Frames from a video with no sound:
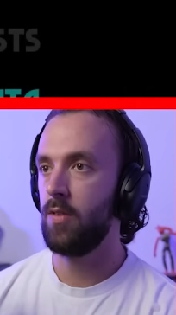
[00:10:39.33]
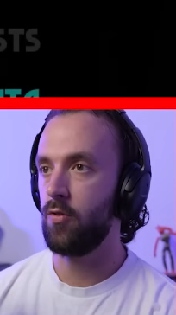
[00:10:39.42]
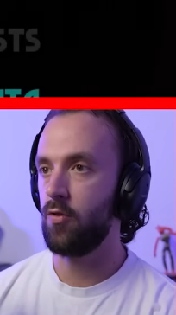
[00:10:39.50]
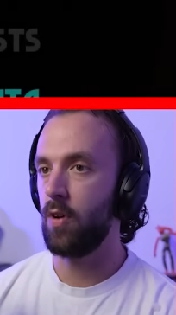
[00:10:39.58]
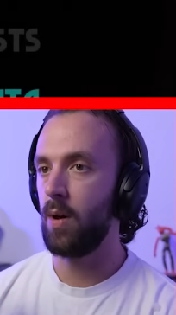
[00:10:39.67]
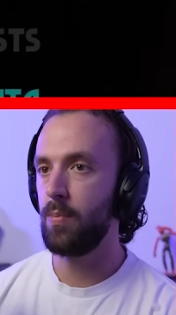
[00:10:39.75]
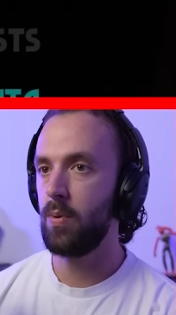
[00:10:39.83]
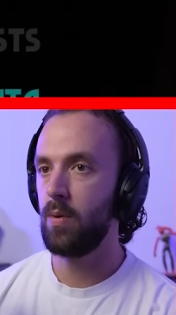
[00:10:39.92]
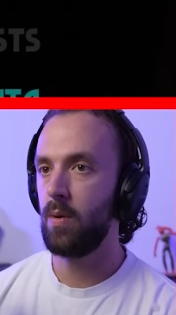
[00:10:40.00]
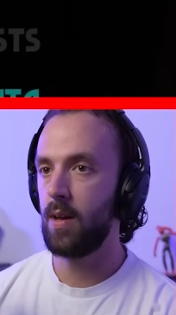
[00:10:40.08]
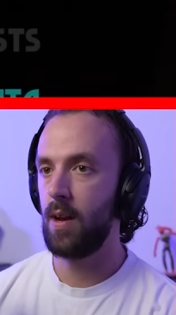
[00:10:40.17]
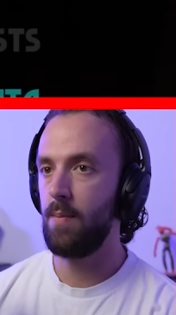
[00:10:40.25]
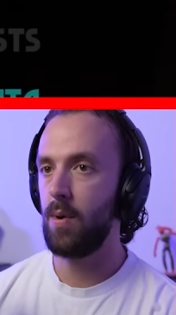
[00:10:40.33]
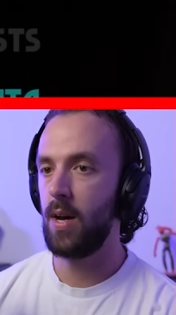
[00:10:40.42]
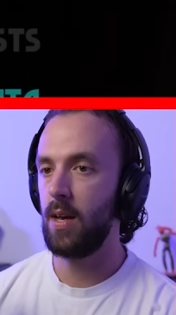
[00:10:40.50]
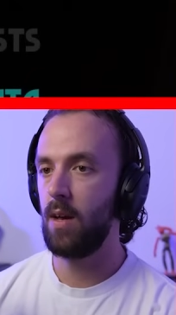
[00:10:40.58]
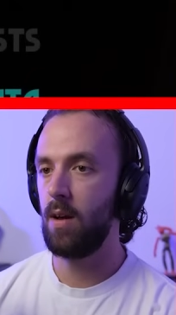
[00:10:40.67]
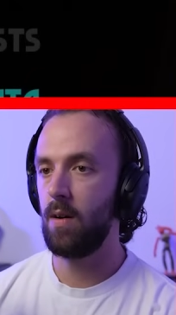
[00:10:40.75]
a shop. What can I
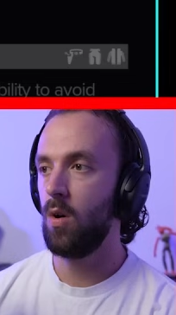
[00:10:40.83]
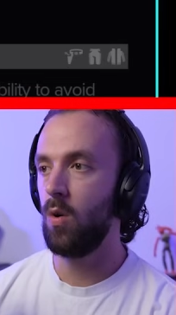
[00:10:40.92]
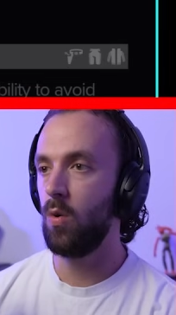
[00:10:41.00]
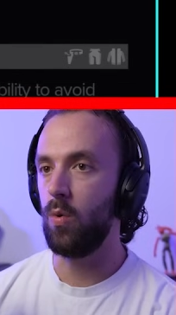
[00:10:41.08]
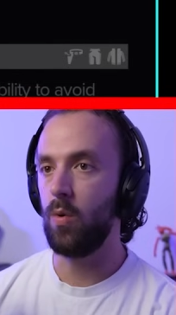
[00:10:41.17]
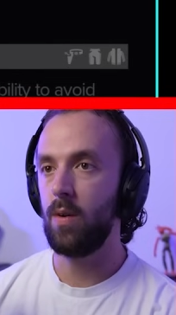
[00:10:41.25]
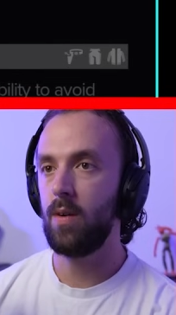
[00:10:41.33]
buy here? Oh,